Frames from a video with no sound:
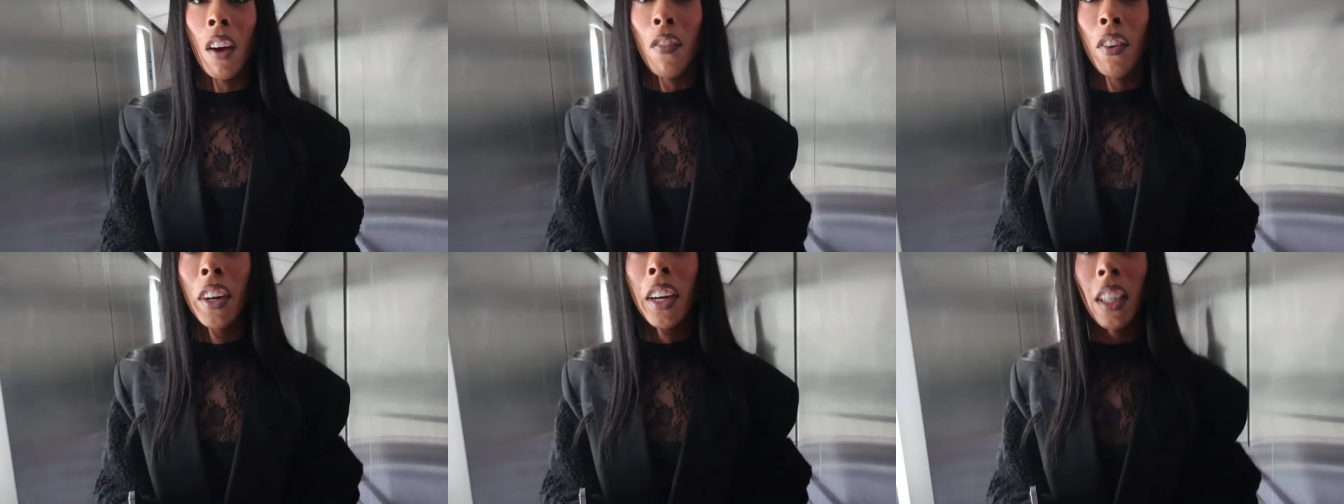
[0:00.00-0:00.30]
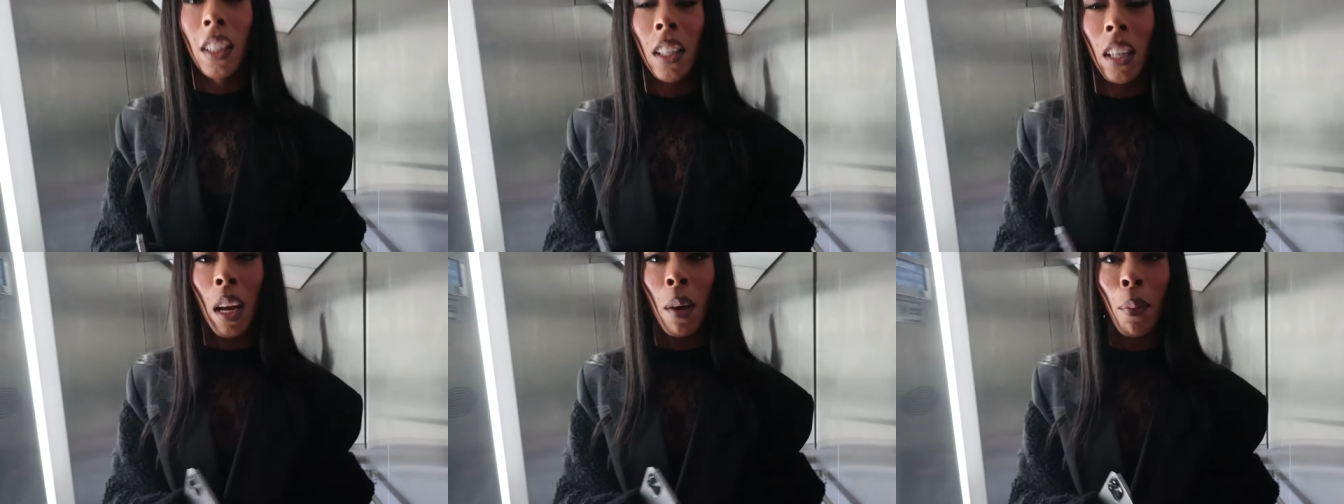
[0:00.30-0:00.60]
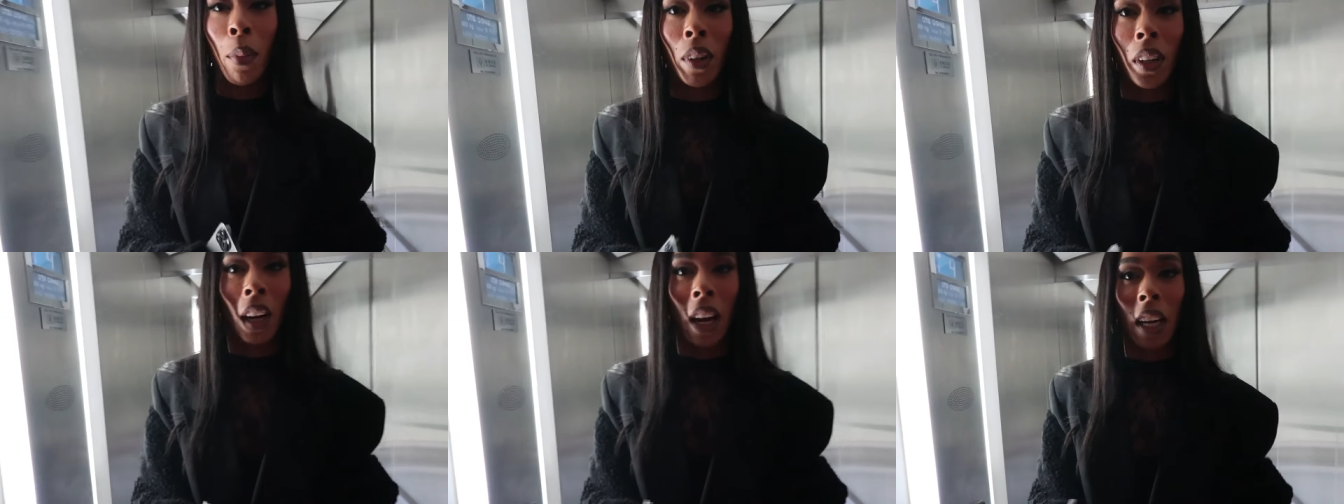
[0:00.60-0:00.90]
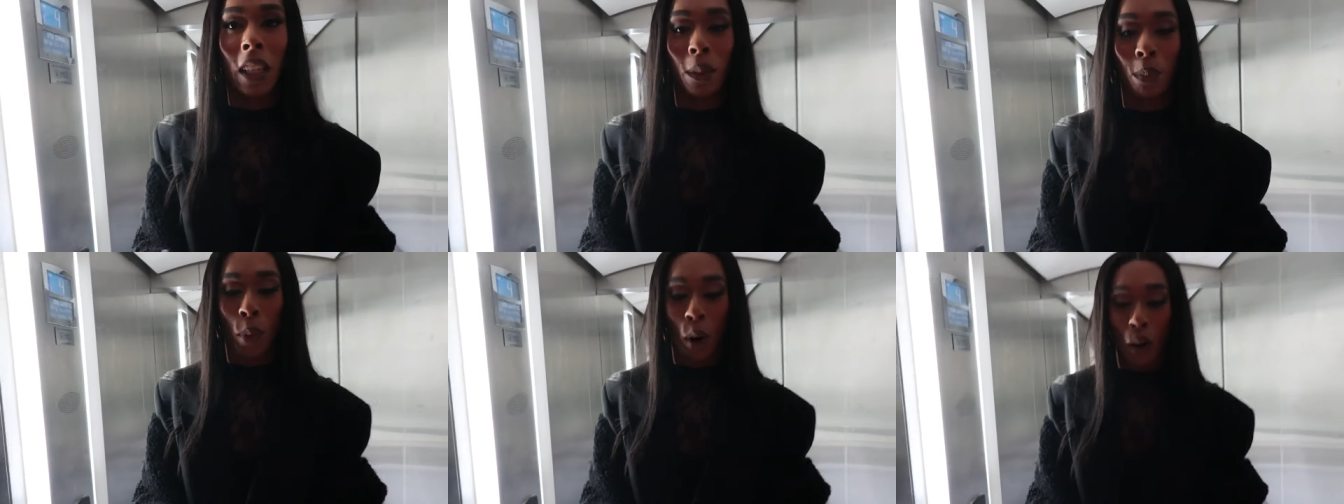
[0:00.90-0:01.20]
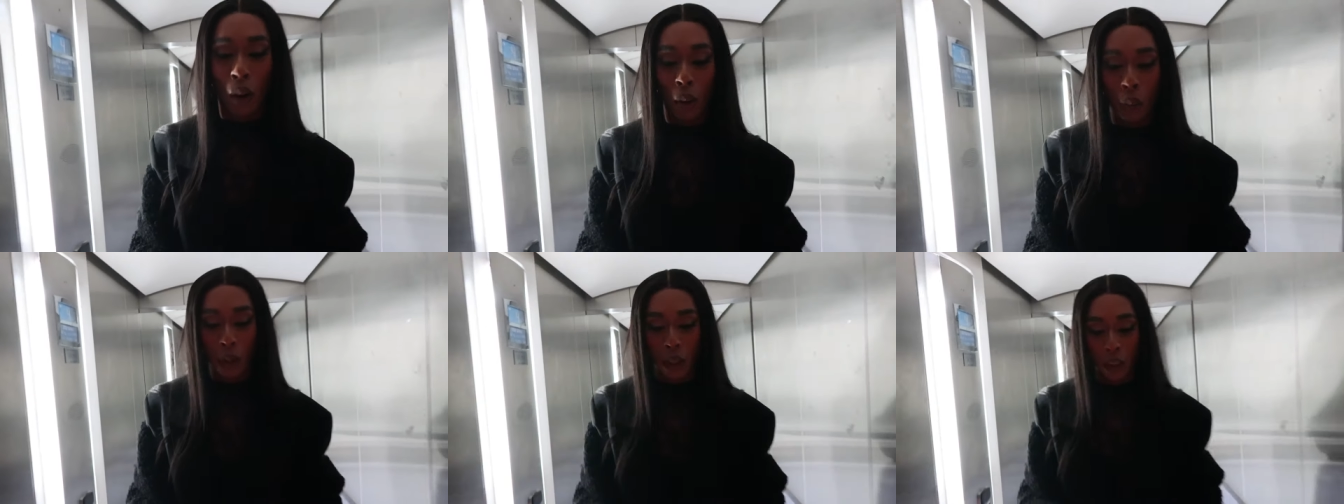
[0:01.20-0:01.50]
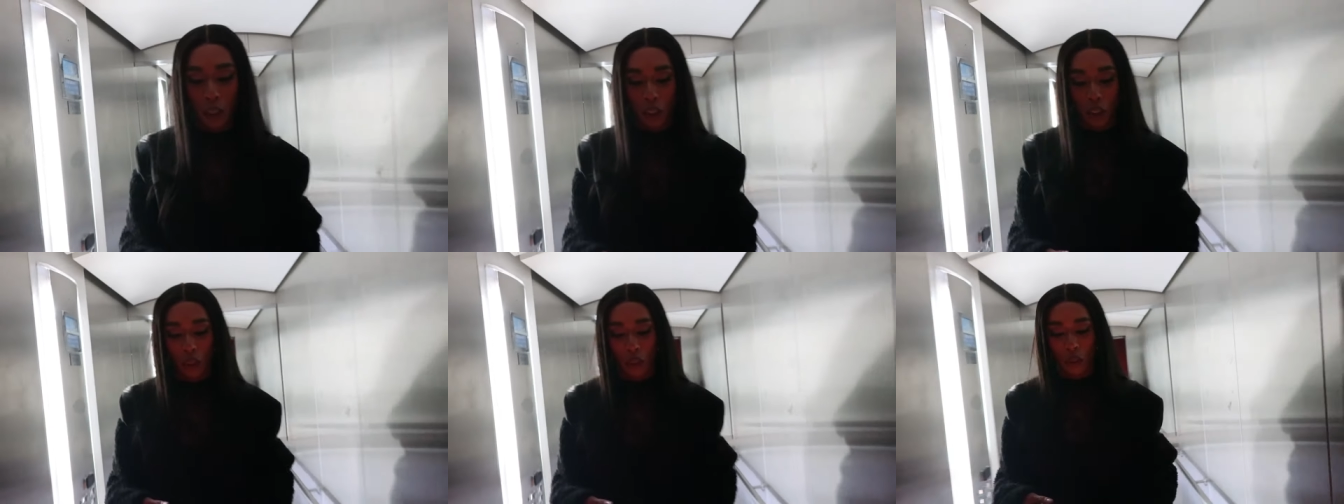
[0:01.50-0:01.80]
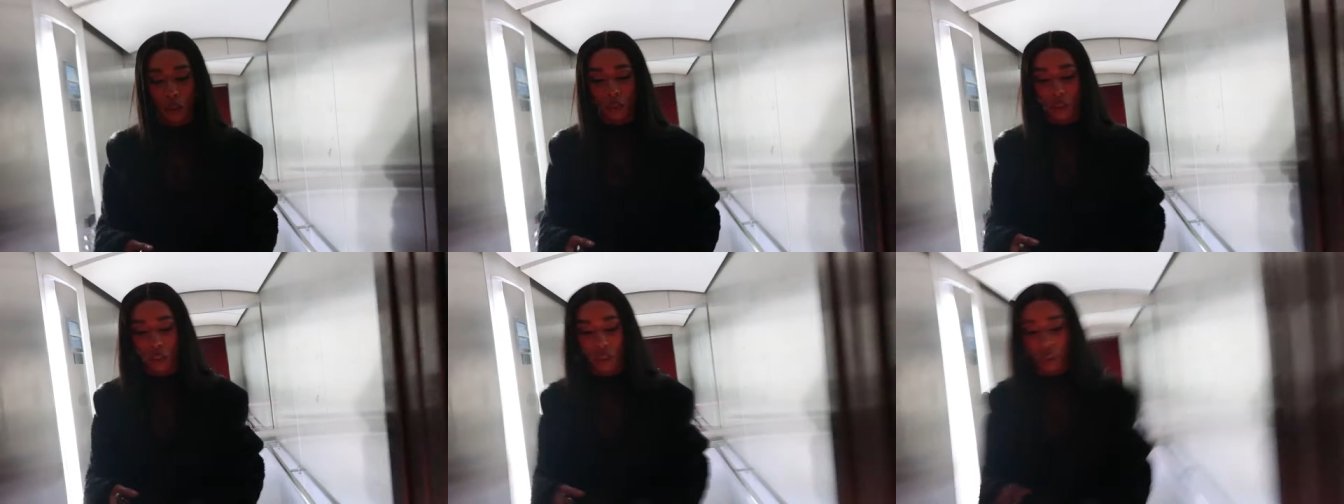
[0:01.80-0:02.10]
I forget the name of the last bar we went to.